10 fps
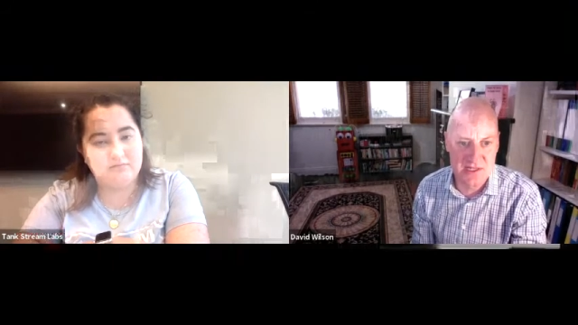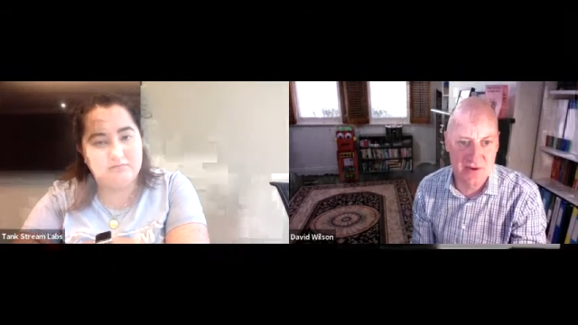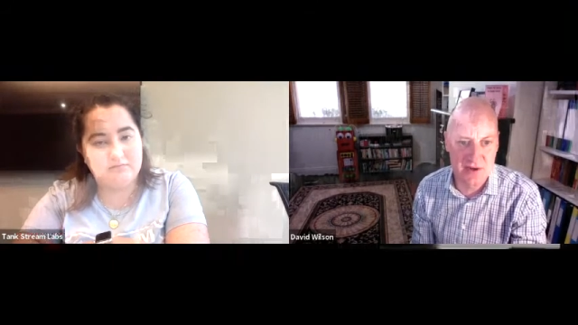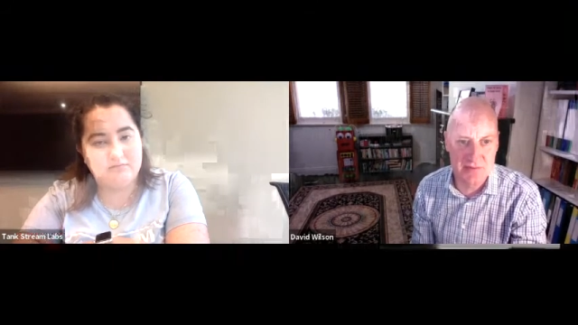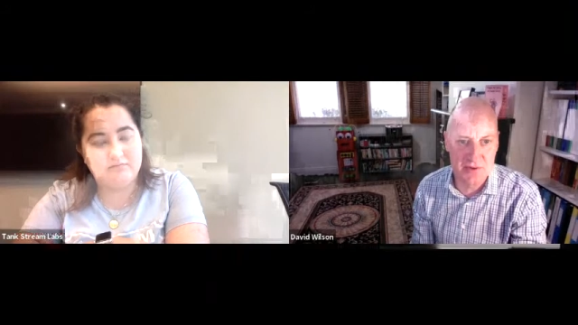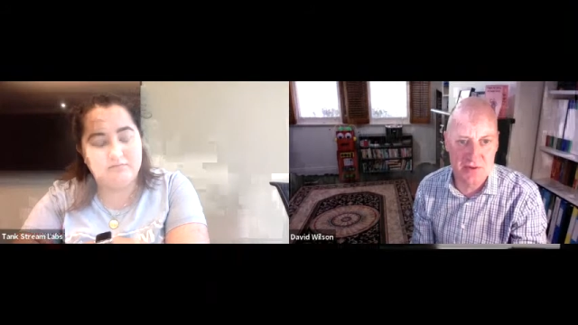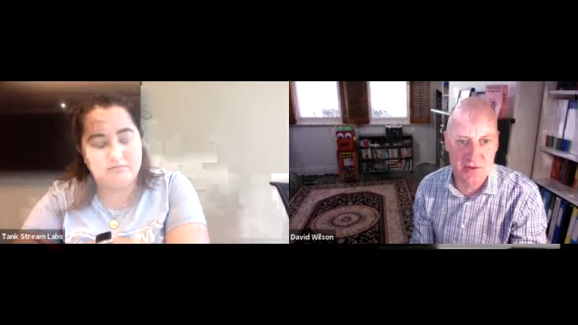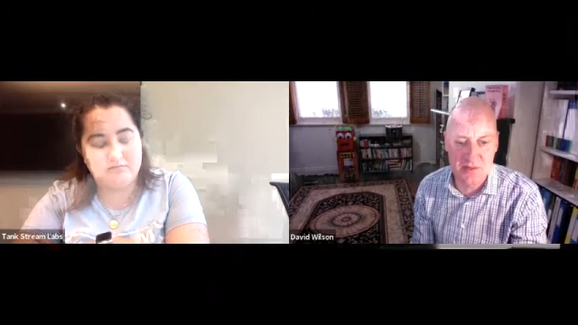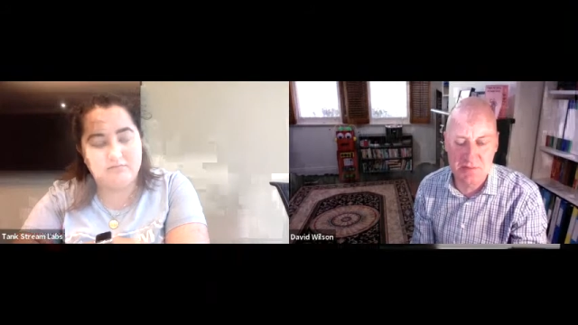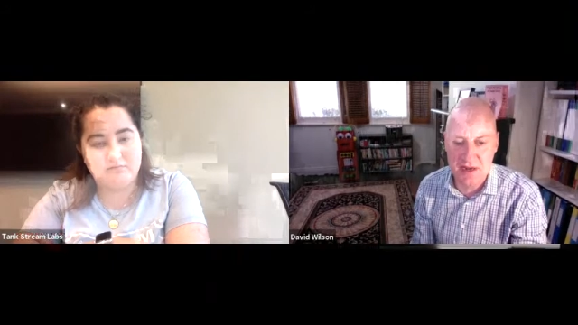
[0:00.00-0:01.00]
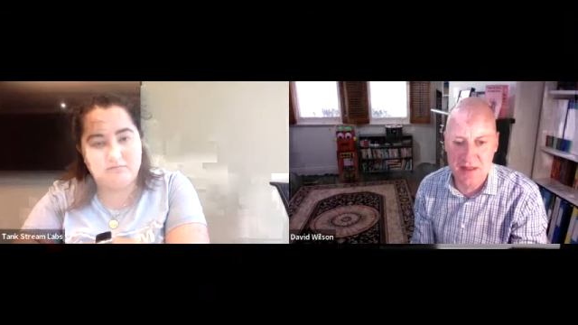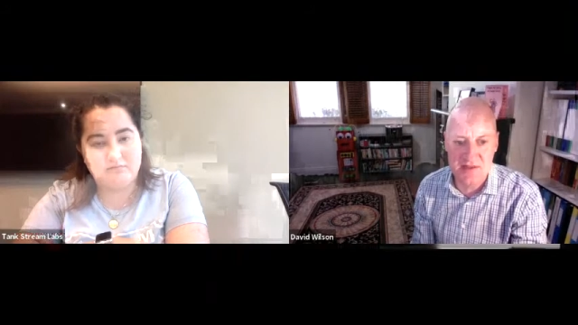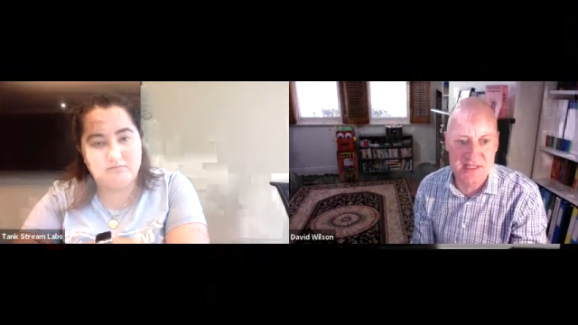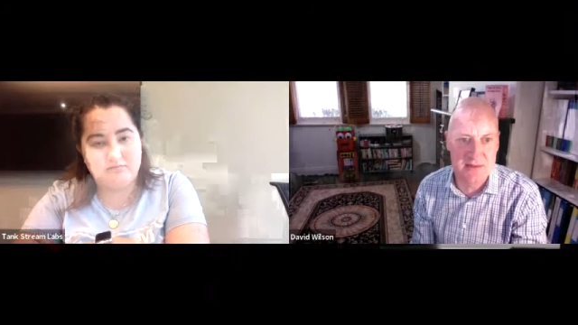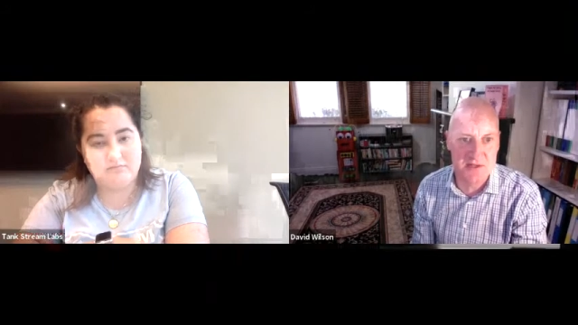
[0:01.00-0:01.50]
Speaker 1: It's very important, but at
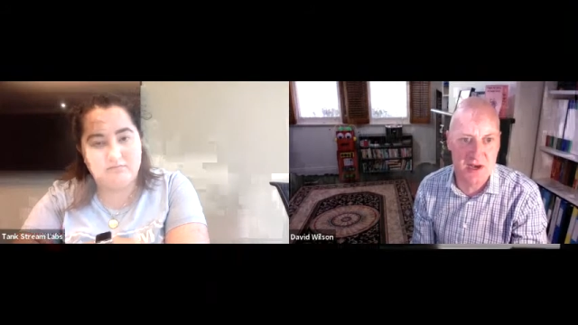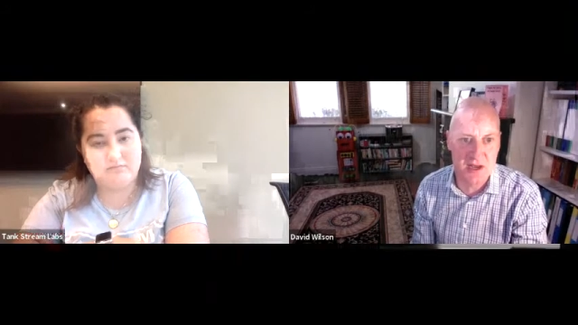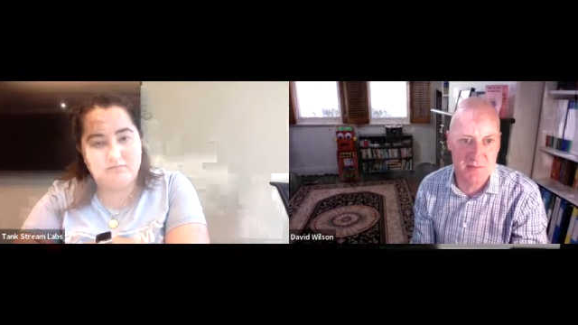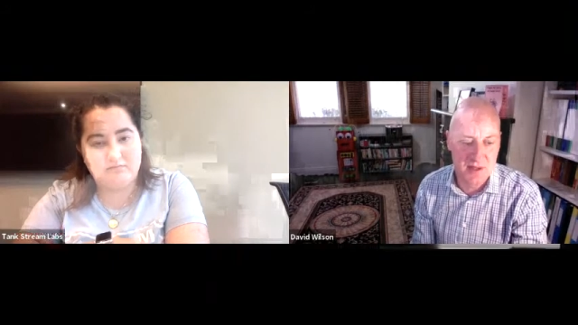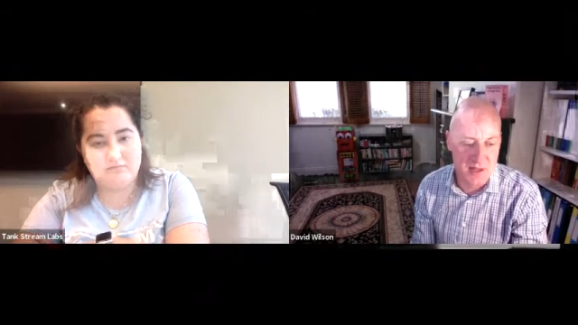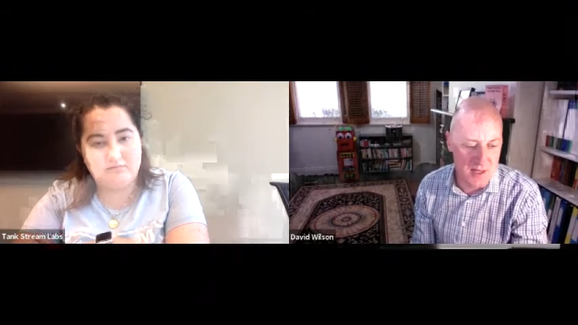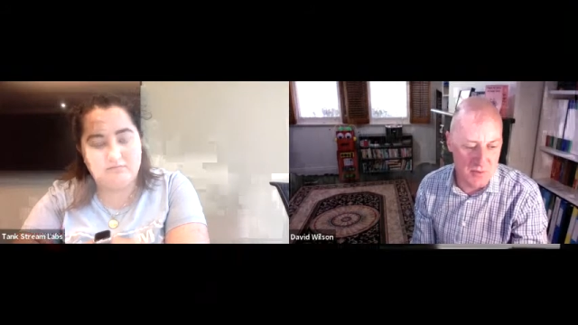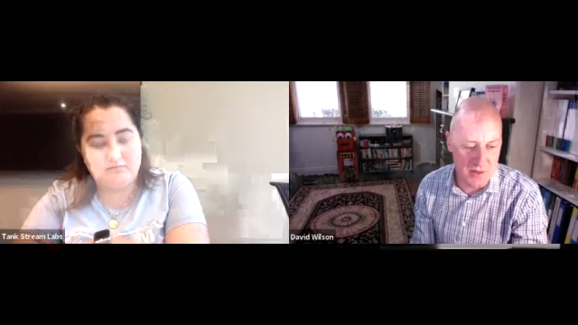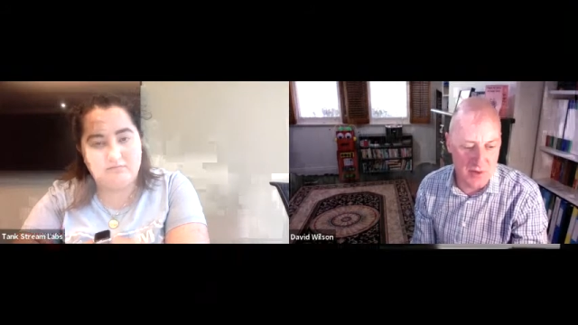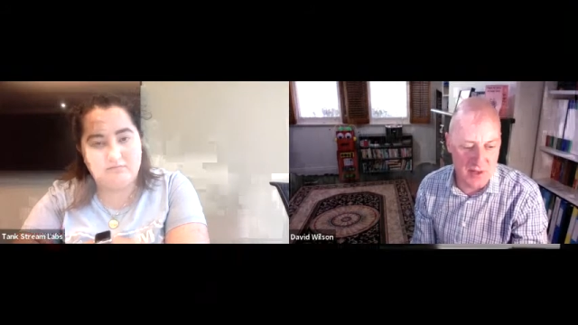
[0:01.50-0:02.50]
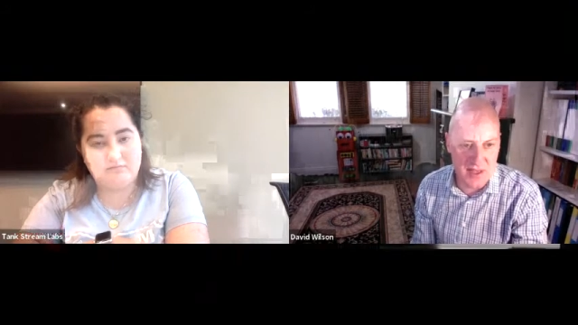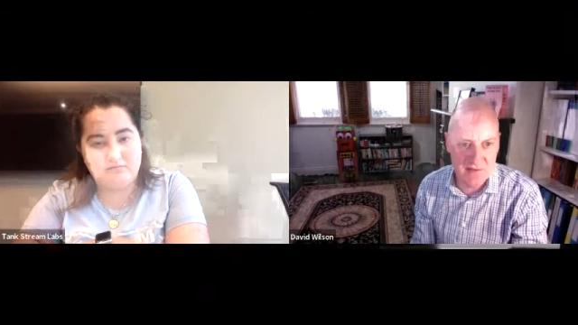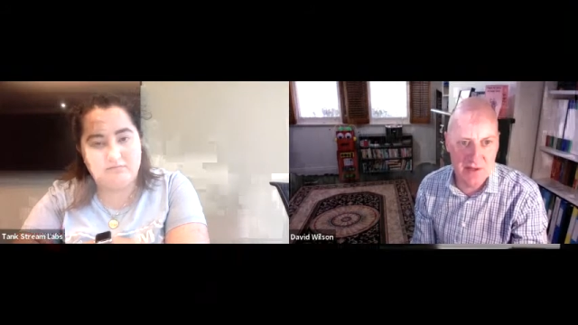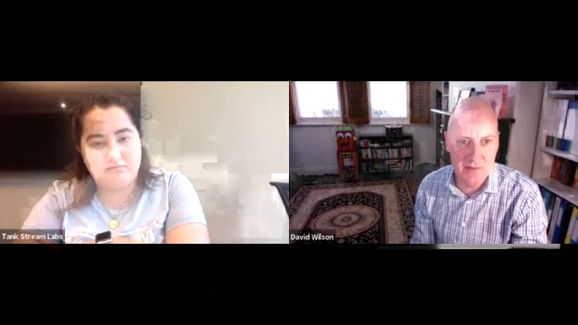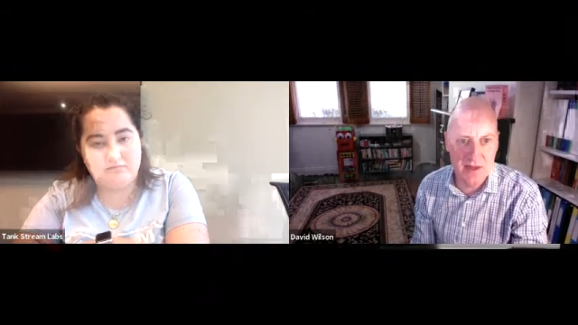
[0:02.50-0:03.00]
the same time, we're, we're
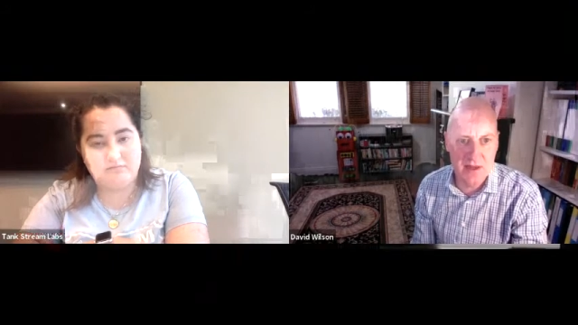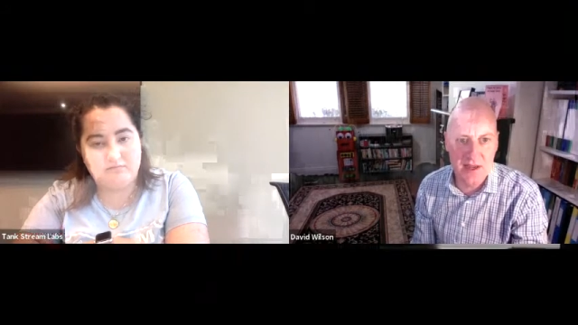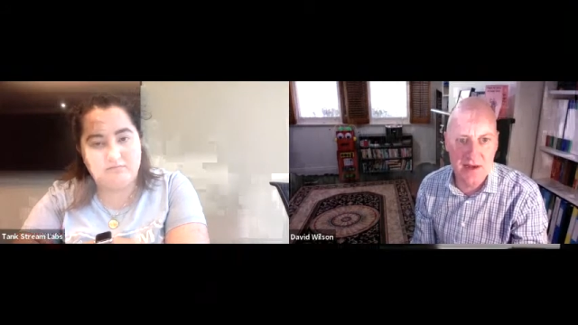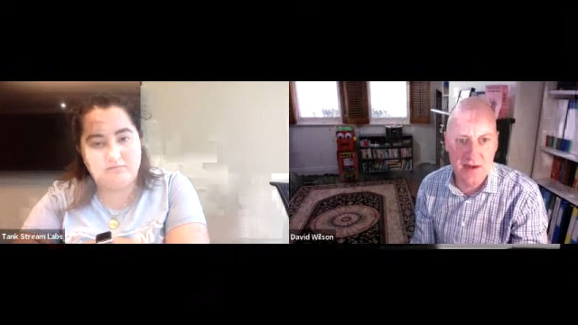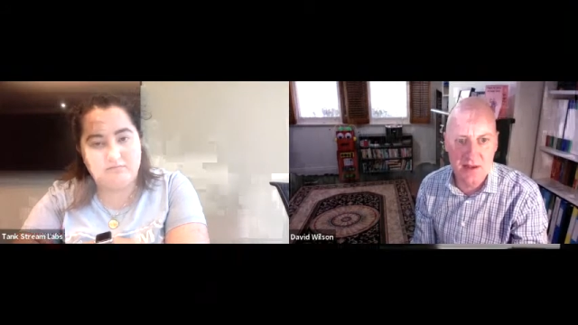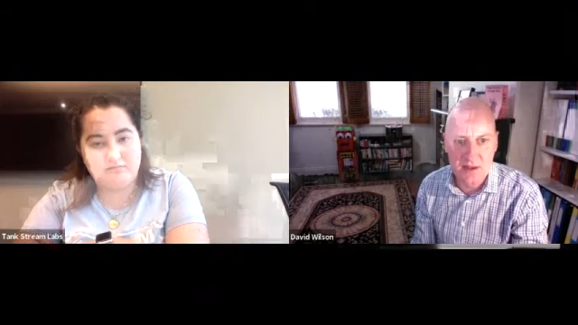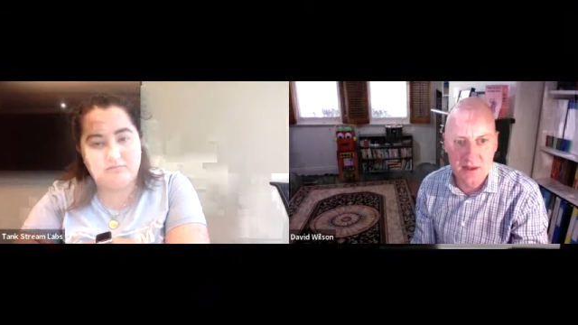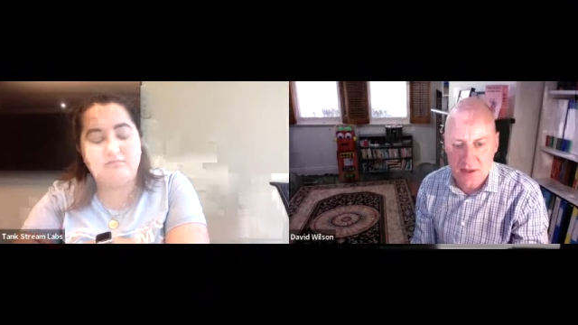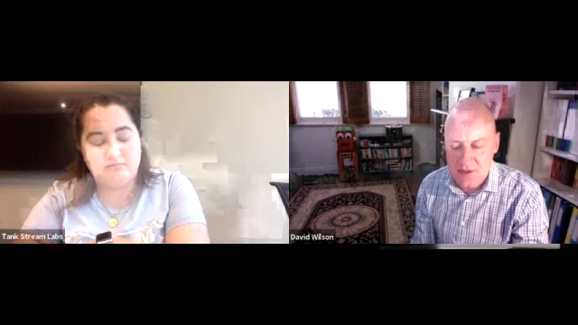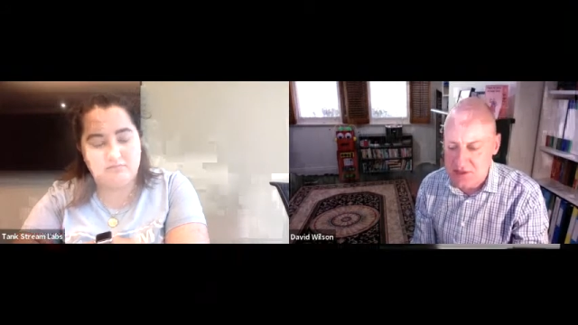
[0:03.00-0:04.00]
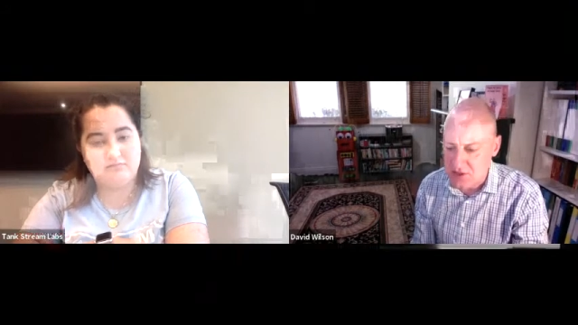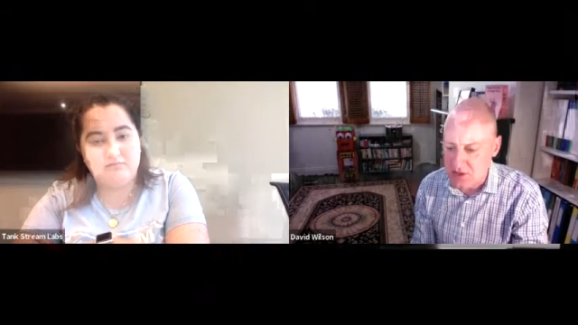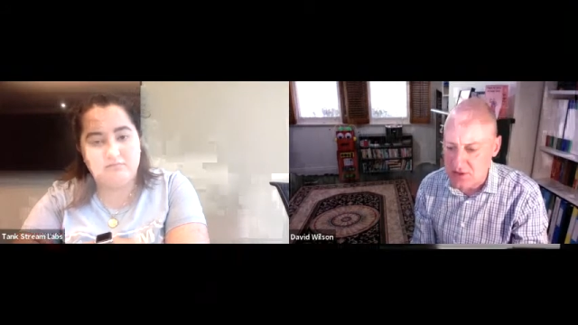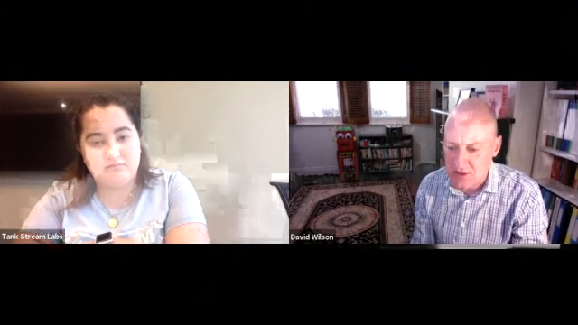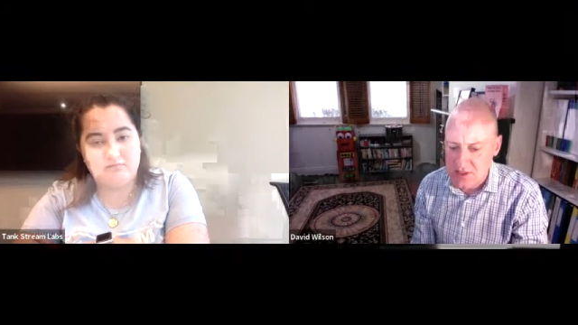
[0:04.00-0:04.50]
heavily regulated.
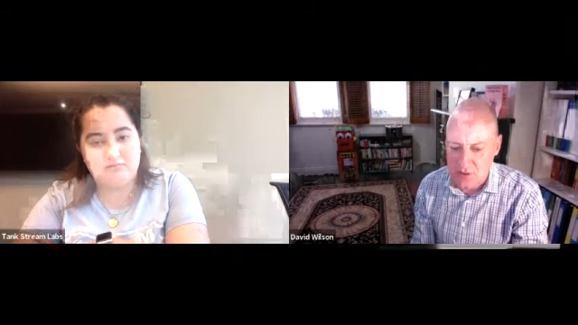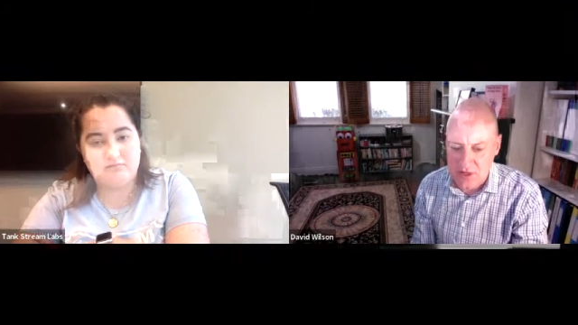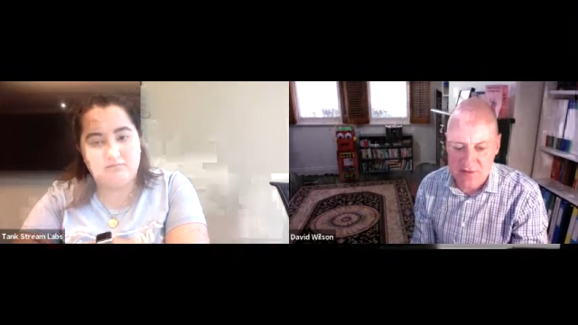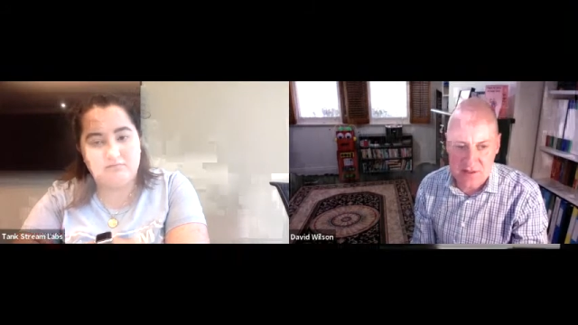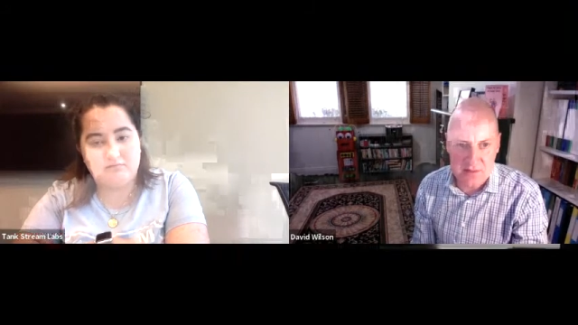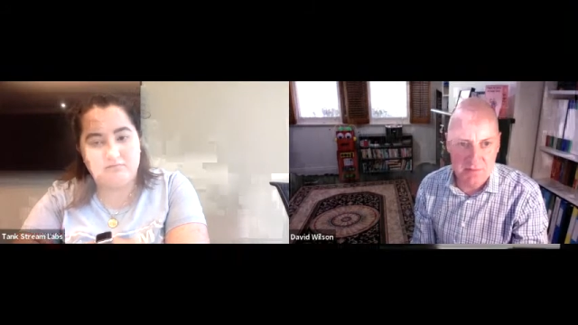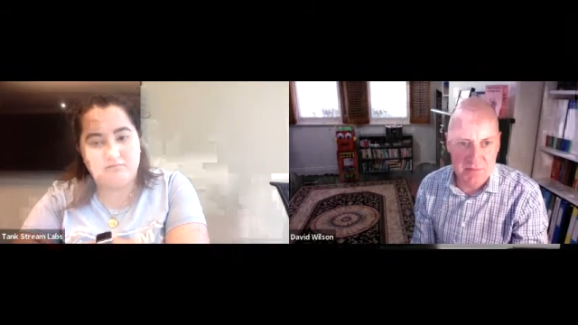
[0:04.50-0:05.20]
So to even